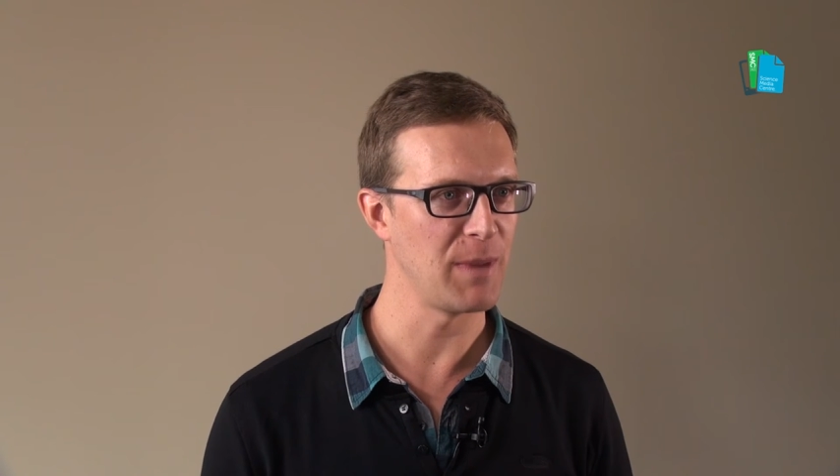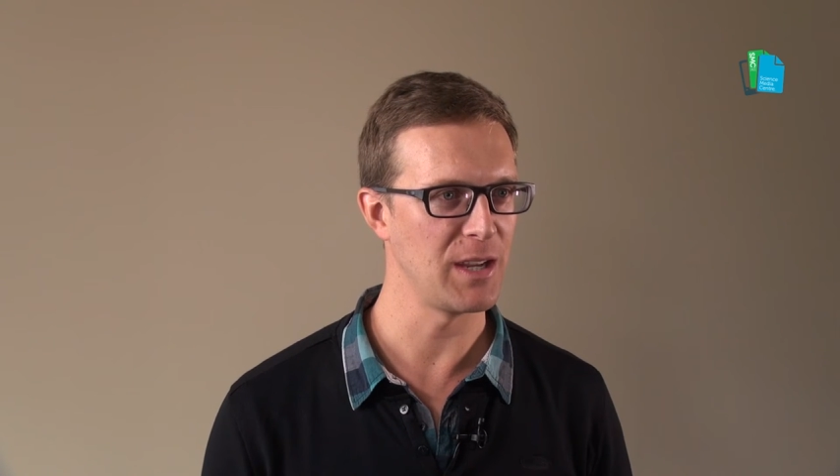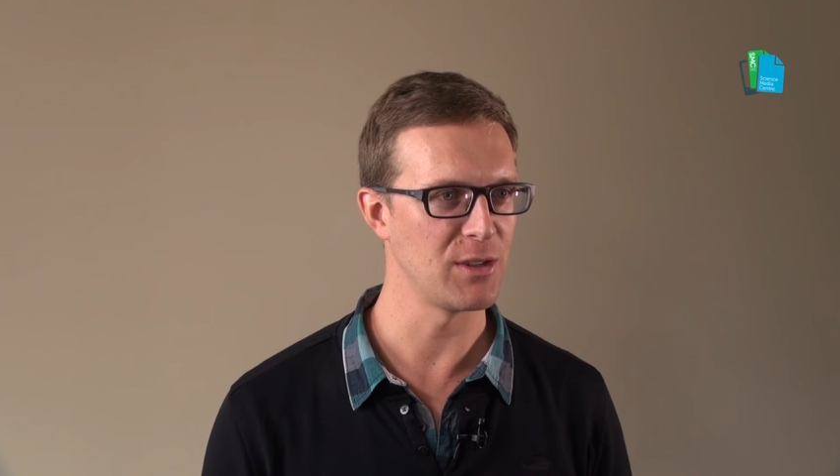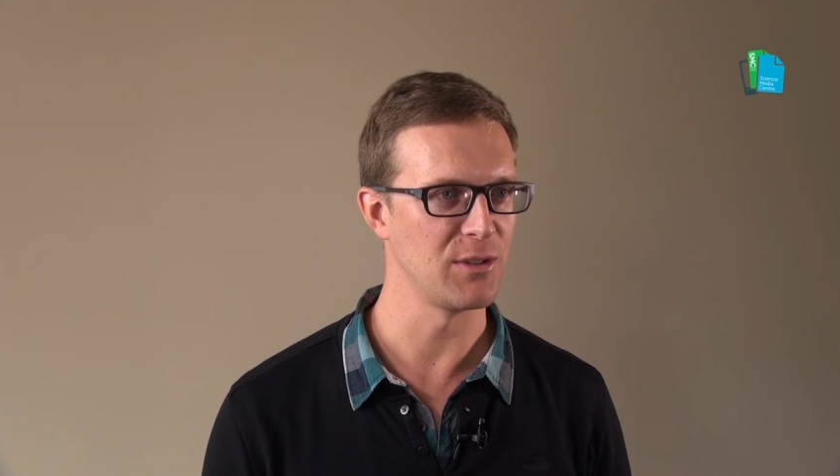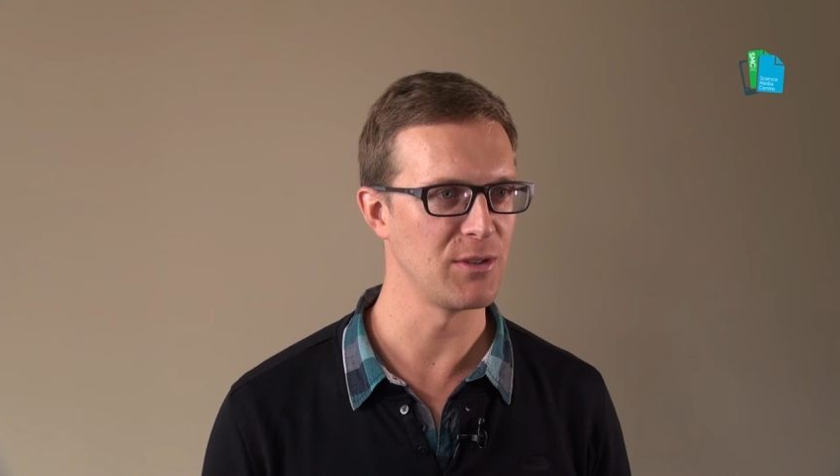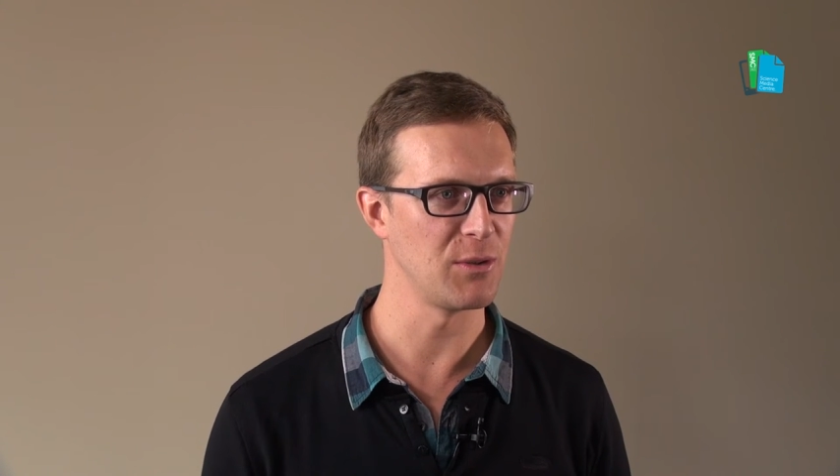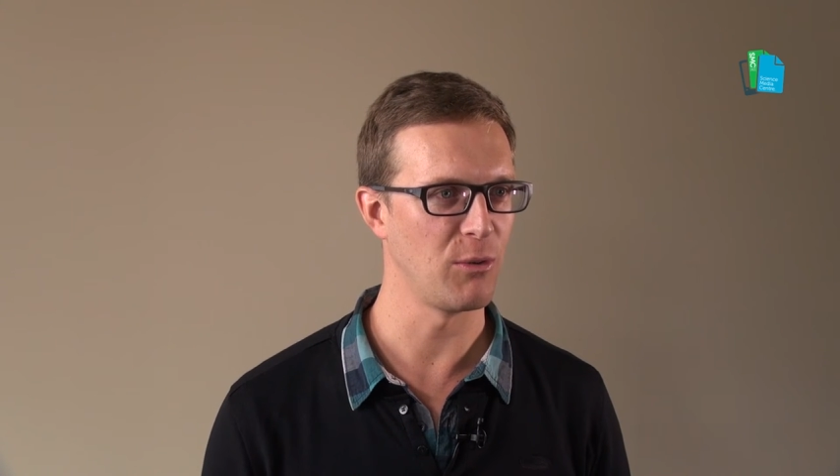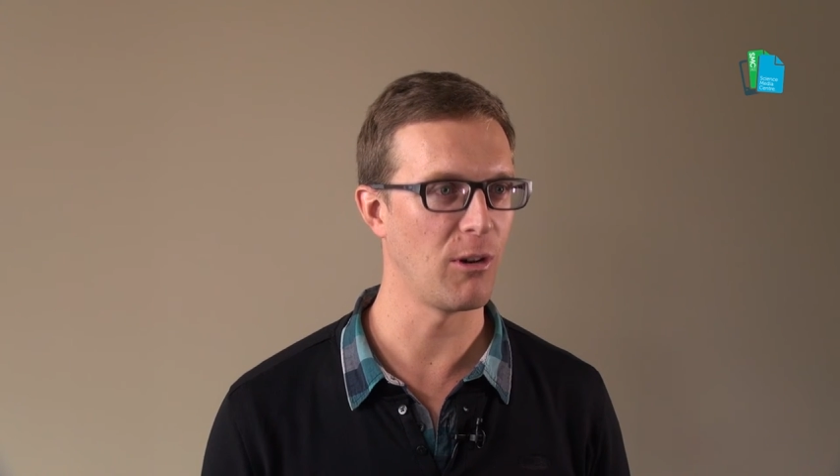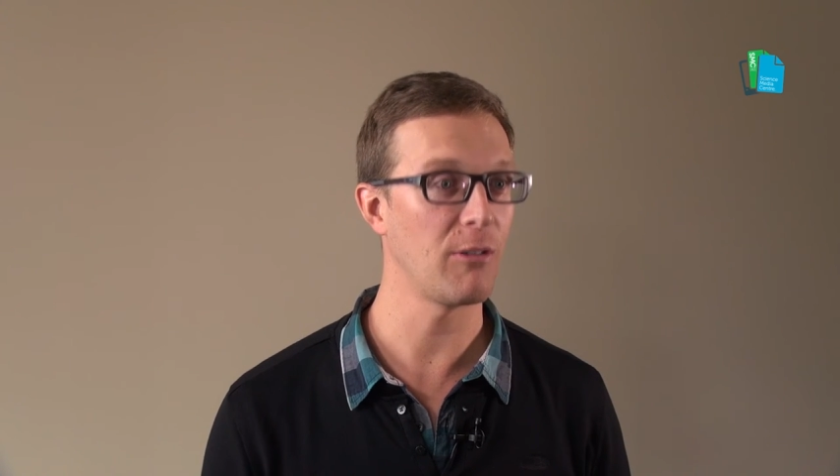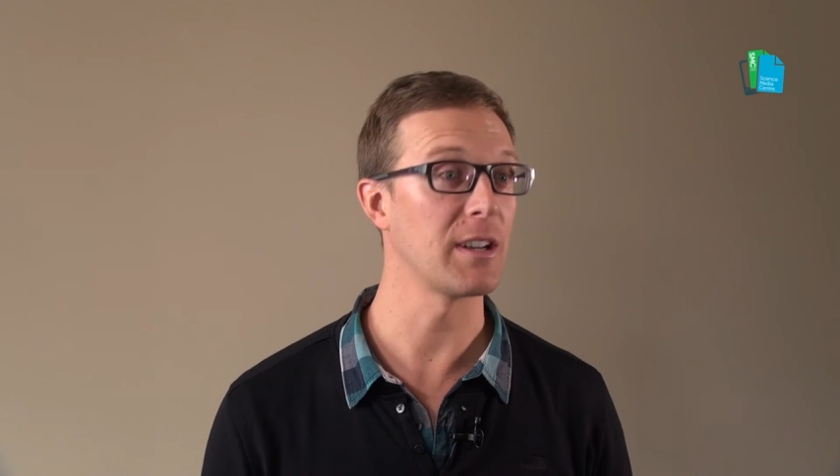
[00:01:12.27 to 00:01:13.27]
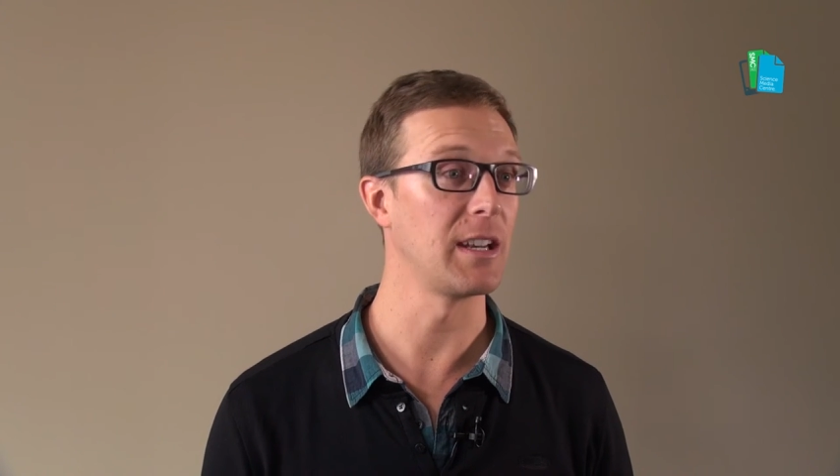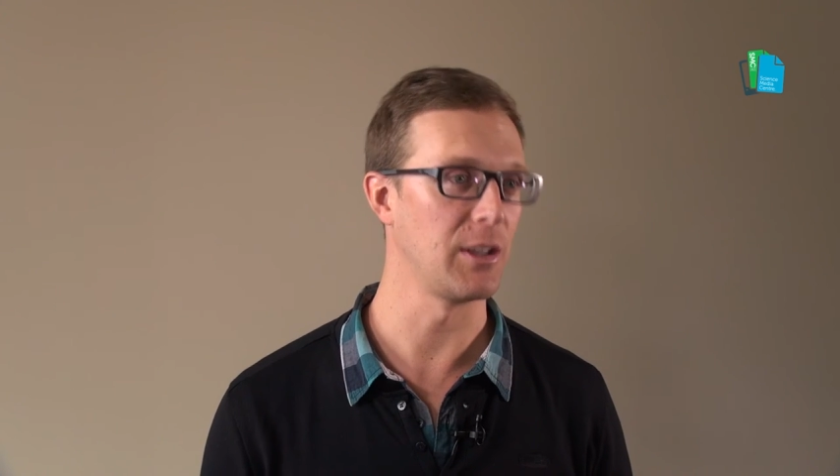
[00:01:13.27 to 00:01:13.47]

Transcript: patients who are at an